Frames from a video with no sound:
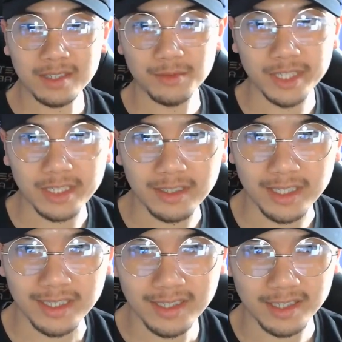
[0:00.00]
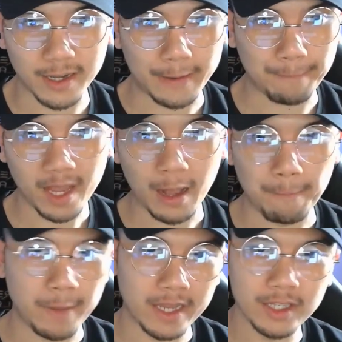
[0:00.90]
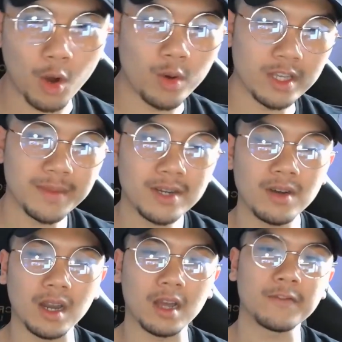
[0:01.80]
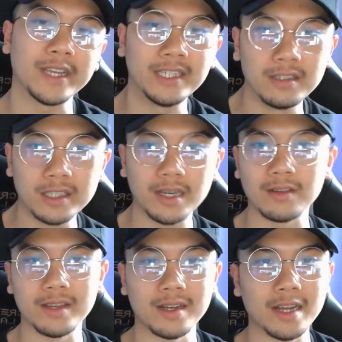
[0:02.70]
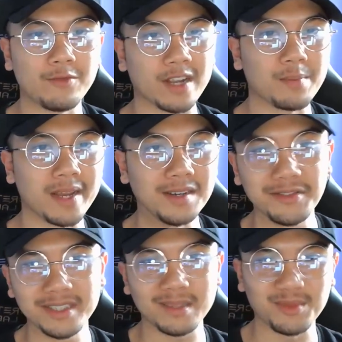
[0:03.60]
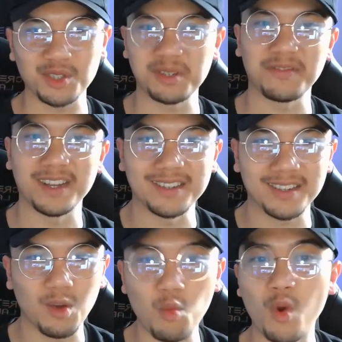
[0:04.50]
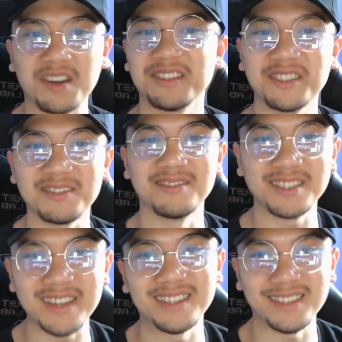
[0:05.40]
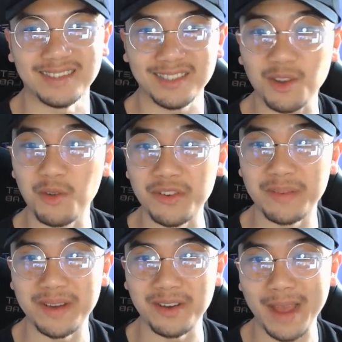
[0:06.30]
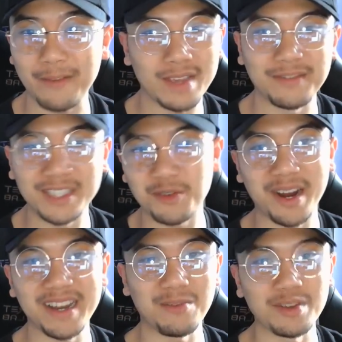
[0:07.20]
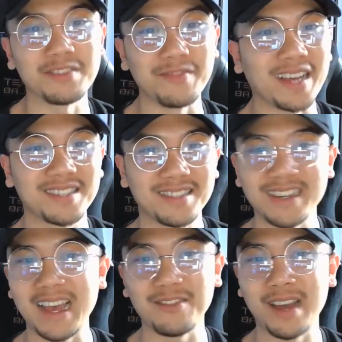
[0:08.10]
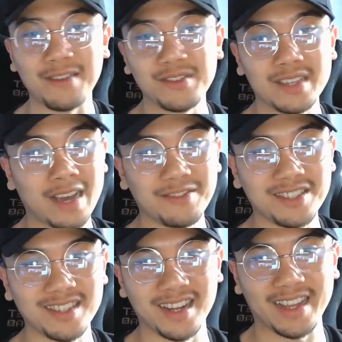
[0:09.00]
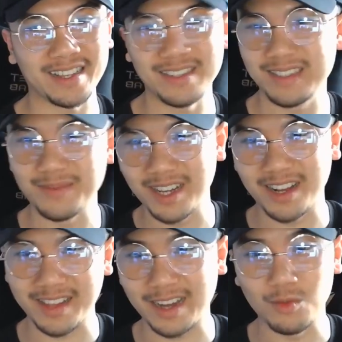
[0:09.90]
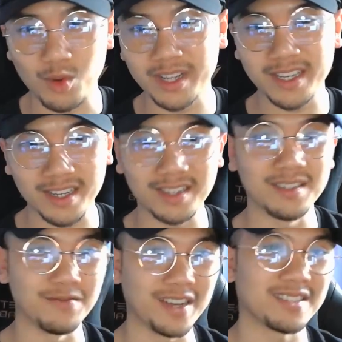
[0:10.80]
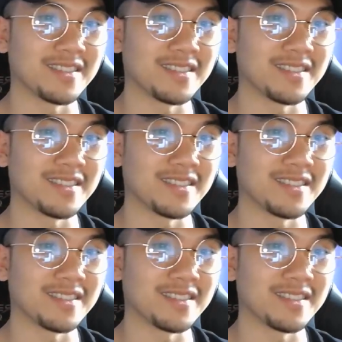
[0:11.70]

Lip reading: really good insight. In cold email, a lot of the agency out there they recommend doing some sort of like 1 or 2 sentence cold email. Have you ever tried that with investor, and how have you seen like something like that working in the investing